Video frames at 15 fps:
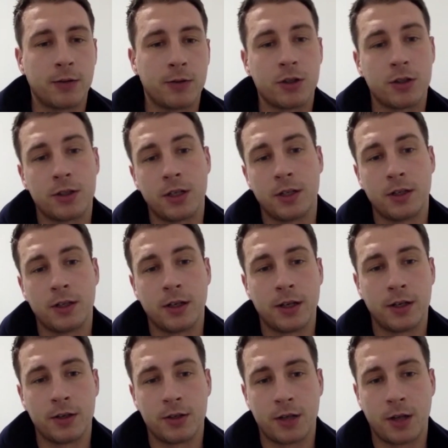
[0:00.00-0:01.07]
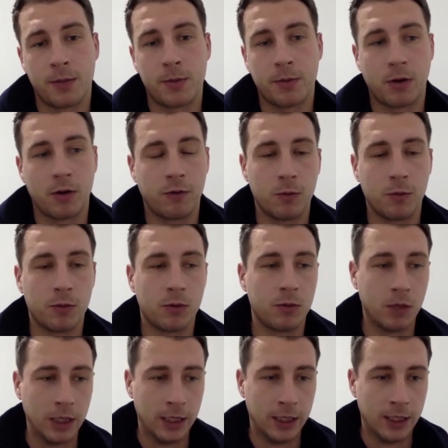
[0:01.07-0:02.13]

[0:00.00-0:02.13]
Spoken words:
just in semi-pro football.